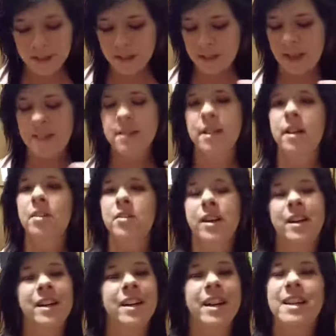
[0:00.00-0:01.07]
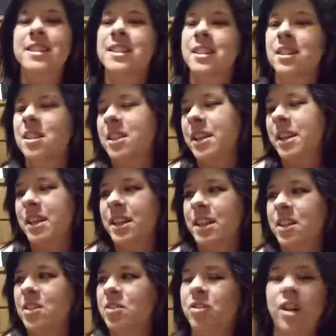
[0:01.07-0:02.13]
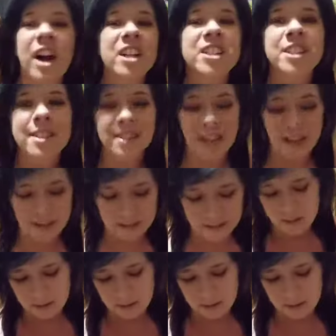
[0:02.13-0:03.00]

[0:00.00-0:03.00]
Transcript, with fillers: It has like a very nice, clean, fresh scent.